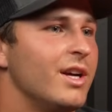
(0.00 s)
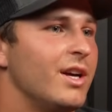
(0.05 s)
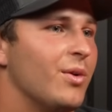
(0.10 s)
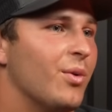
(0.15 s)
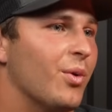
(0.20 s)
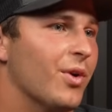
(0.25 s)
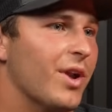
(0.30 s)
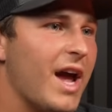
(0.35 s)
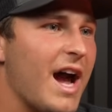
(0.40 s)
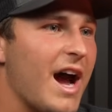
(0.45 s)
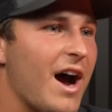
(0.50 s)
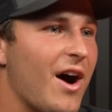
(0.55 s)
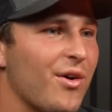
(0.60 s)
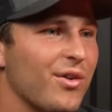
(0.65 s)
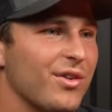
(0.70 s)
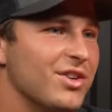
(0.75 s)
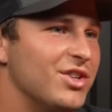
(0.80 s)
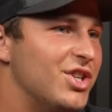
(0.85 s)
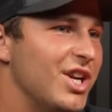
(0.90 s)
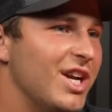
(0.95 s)
Well, now
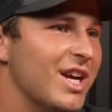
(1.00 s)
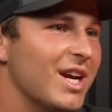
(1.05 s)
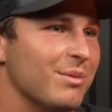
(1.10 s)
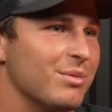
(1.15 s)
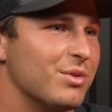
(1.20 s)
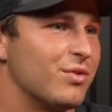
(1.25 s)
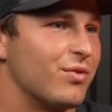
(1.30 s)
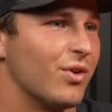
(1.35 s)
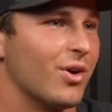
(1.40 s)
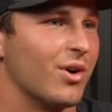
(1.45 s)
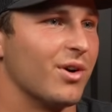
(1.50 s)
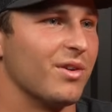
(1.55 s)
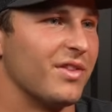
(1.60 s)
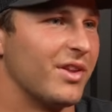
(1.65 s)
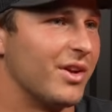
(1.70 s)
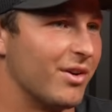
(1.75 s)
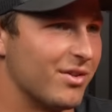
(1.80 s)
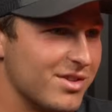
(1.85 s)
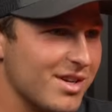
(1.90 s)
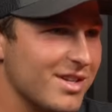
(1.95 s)
GMs for
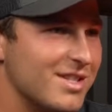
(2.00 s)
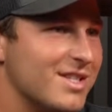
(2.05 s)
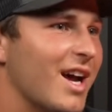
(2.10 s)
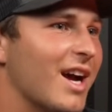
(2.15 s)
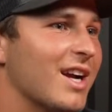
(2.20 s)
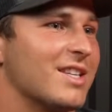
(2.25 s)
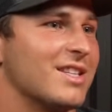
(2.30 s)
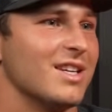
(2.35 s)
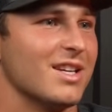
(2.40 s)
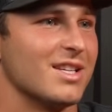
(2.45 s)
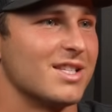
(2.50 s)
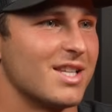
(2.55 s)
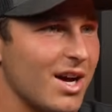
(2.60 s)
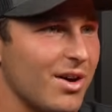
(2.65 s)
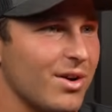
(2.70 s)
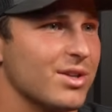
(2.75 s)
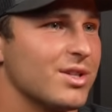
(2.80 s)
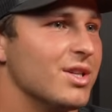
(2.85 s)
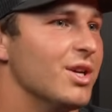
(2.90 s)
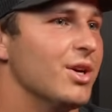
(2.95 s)
the University of Texas,
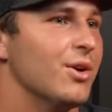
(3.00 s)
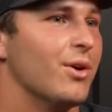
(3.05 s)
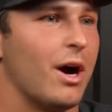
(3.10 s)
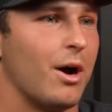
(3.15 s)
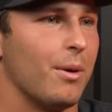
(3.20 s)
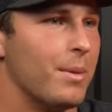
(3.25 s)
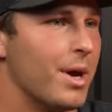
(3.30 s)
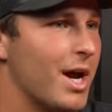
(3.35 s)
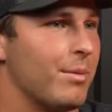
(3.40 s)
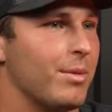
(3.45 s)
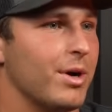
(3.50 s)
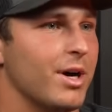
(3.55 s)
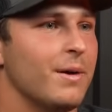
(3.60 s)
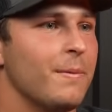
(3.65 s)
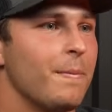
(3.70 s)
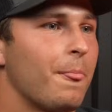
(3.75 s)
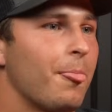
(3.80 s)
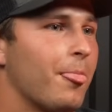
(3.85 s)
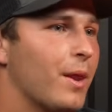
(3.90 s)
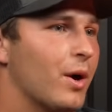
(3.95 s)
LSU, Alabama,
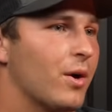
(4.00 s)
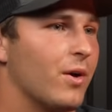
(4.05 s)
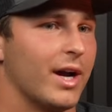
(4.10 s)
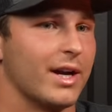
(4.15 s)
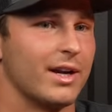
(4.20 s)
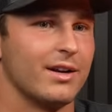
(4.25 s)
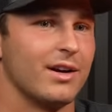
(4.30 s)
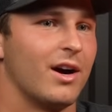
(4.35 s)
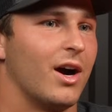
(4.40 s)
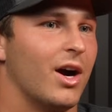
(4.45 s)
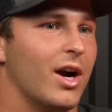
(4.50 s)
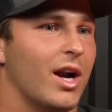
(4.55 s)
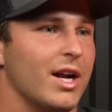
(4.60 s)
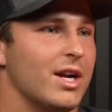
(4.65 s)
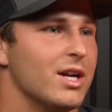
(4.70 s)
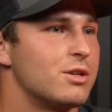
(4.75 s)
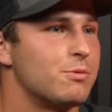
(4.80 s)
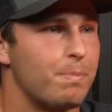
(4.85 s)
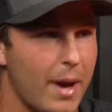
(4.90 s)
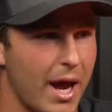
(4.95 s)
they're like, all right, I
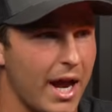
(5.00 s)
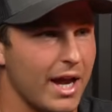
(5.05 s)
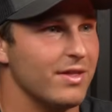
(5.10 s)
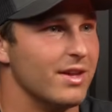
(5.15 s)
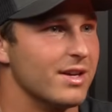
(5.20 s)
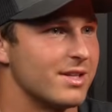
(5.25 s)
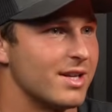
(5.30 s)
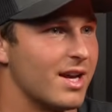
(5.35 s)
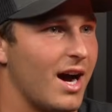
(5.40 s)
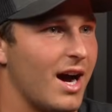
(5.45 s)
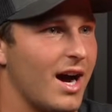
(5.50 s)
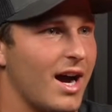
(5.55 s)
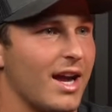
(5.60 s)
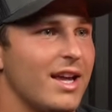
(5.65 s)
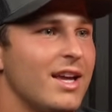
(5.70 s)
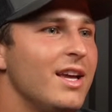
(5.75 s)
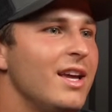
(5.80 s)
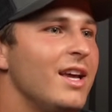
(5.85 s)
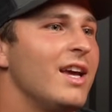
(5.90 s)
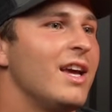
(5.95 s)
just paid this guy.
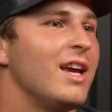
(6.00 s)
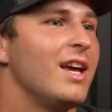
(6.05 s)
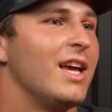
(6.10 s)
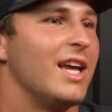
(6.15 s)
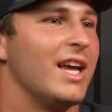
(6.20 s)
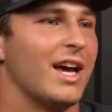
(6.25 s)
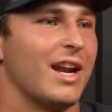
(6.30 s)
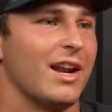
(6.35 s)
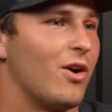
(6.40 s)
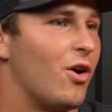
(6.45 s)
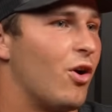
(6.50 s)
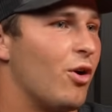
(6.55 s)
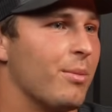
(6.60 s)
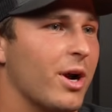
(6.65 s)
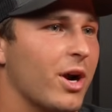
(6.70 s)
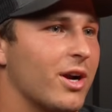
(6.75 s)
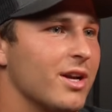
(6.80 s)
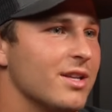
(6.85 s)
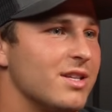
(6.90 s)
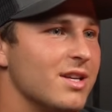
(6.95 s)
He had an
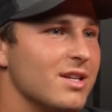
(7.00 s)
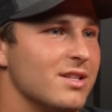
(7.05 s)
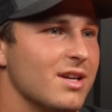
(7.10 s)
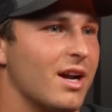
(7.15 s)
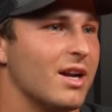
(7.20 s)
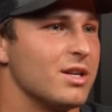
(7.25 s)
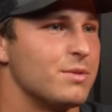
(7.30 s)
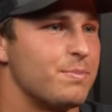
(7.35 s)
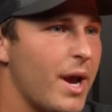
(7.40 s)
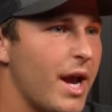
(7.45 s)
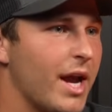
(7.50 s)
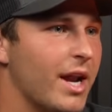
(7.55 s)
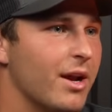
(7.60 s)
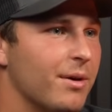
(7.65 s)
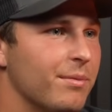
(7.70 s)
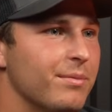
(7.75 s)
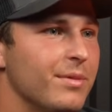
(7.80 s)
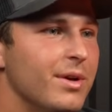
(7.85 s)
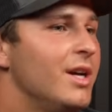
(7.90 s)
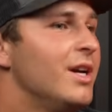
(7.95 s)
All-American season. I just paid
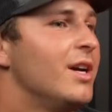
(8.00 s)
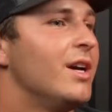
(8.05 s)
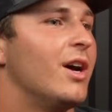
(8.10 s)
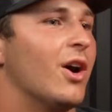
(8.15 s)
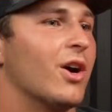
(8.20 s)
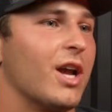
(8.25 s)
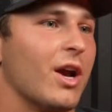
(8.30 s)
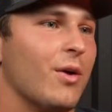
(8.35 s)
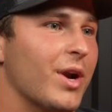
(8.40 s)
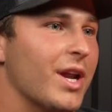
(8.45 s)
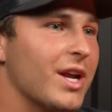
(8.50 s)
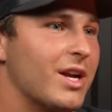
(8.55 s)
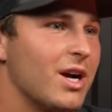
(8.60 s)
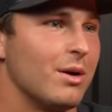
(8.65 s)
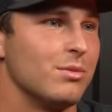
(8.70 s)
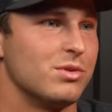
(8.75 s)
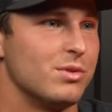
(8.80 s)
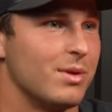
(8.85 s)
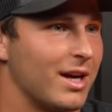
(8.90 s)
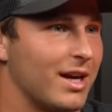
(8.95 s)
him. Okay, when he
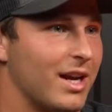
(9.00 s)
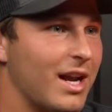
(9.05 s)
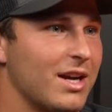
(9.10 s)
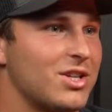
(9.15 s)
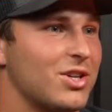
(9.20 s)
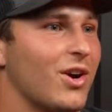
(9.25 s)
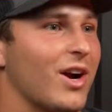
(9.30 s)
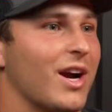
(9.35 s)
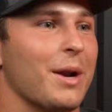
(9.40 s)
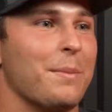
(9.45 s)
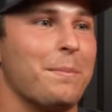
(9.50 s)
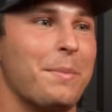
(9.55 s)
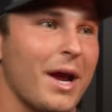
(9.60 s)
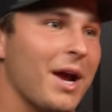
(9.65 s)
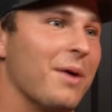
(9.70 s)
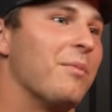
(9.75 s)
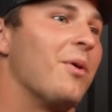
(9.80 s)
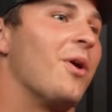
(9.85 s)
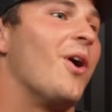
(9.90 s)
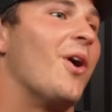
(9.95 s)
comes back next year, I got to pay
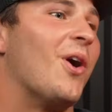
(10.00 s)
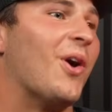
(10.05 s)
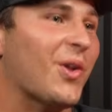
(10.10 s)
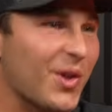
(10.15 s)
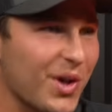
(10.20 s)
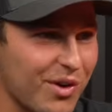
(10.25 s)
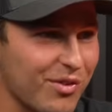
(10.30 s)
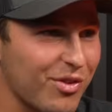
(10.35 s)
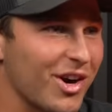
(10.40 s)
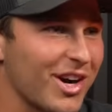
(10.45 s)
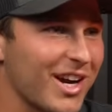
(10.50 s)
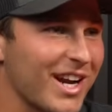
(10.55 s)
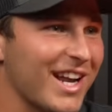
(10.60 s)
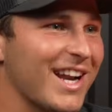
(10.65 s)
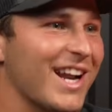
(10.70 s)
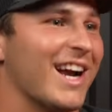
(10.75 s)
him all over again.